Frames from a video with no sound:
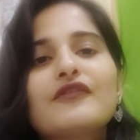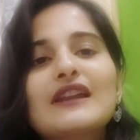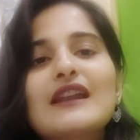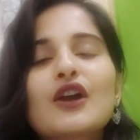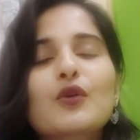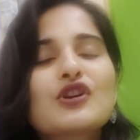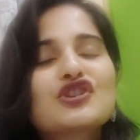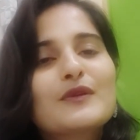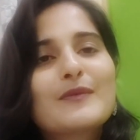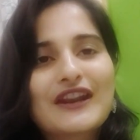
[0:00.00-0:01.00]
feel are going
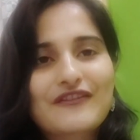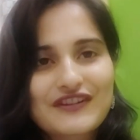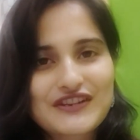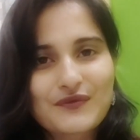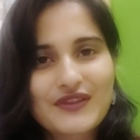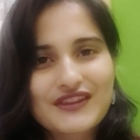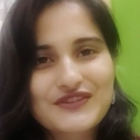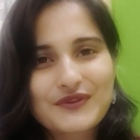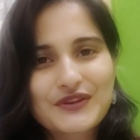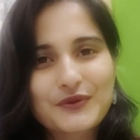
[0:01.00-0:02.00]
to be benefited with
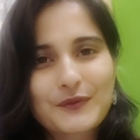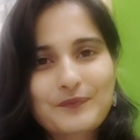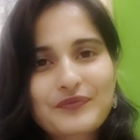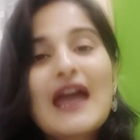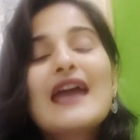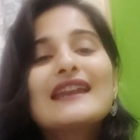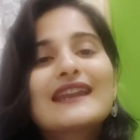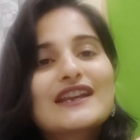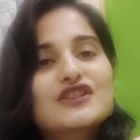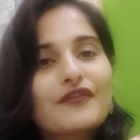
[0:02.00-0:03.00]
this video.
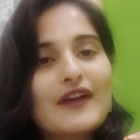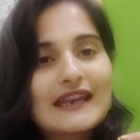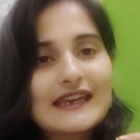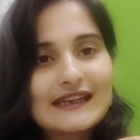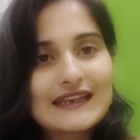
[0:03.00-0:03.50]
In case of any